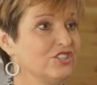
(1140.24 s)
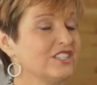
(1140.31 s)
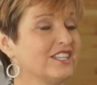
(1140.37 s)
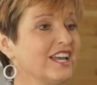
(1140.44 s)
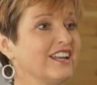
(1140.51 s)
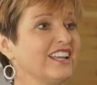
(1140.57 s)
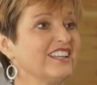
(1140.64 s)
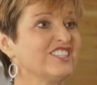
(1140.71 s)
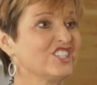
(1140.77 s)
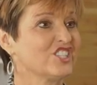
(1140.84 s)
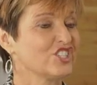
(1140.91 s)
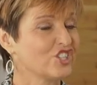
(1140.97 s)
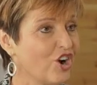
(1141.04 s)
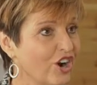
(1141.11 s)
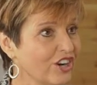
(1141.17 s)
You said it
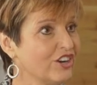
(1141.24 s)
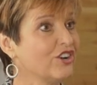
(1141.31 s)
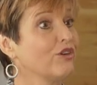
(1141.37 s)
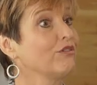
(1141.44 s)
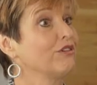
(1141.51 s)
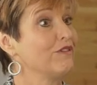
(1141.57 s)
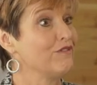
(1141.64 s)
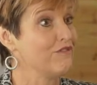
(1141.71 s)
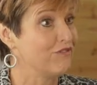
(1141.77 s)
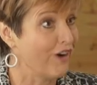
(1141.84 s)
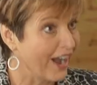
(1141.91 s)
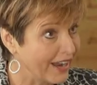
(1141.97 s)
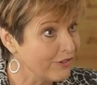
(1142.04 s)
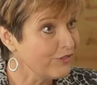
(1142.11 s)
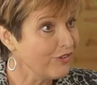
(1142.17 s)
started a
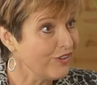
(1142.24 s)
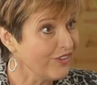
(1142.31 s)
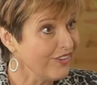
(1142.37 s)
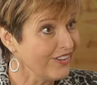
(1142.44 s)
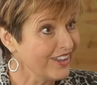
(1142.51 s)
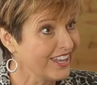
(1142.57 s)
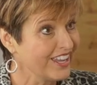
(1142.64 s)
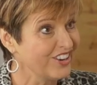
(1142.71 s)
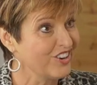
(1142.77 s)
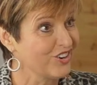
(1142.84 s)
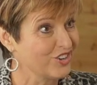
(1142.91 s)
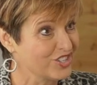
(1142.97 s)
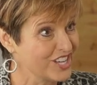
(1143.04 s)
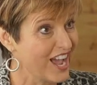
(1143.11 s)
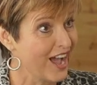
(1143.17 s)
revival in
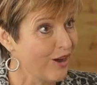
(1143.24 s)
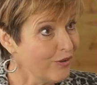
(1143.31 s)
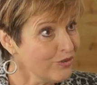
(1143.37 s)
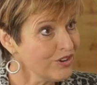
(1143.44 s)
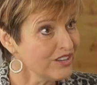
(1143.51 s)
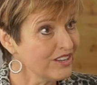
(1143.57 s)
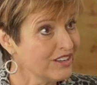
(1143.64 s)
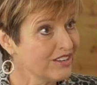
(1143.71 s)
her town?